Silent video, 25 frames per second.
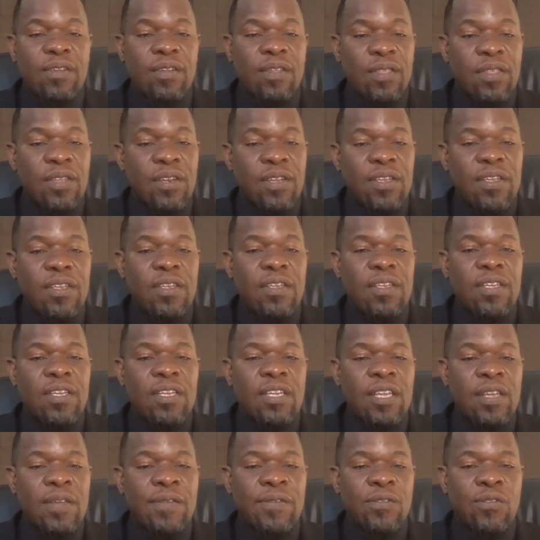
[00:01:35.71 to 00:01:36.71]
Three,
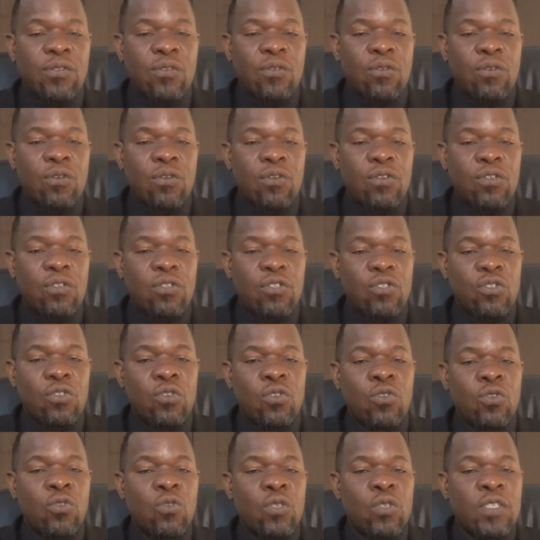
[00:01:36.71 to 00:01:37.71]
if so,
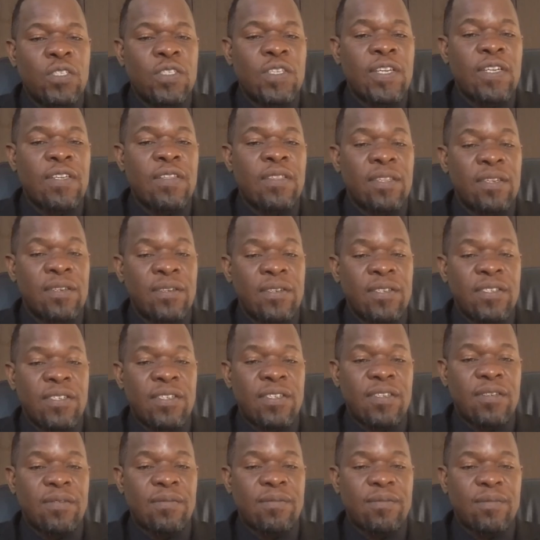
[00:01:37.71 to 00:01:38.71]
should you take the risk?